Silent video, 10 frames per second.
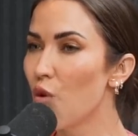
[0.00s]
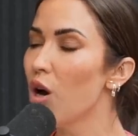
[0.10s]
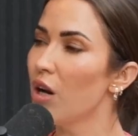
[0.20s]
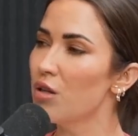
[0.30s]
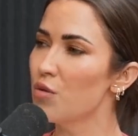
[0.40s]

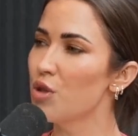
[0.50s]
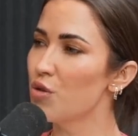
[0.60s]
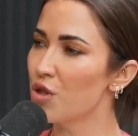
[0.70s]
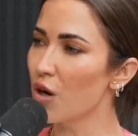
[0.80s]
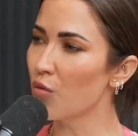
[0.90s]
What else would you
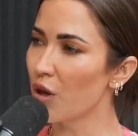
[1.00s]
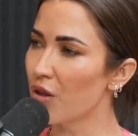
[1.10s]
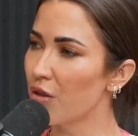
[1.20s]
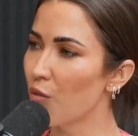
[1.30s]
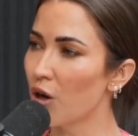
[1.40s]
start
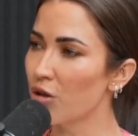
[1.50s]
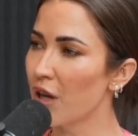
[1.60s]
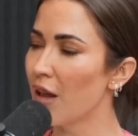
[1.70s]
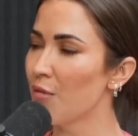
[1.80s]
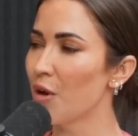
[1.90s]
with? Watered
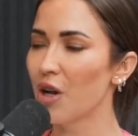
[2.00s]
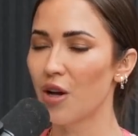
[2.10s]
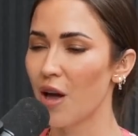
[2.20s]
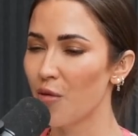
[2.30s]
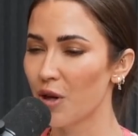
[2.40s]
calamari?
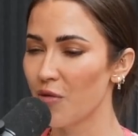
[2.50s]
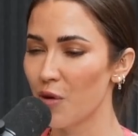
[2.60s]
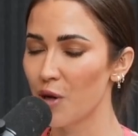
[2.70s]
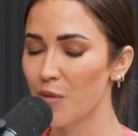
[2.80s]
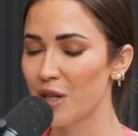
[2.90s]
Okay, I won't give
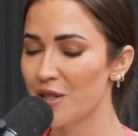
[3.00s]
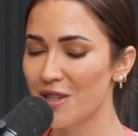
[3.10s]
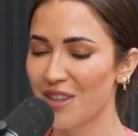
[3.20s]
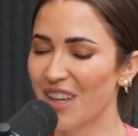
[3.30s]
away your bits.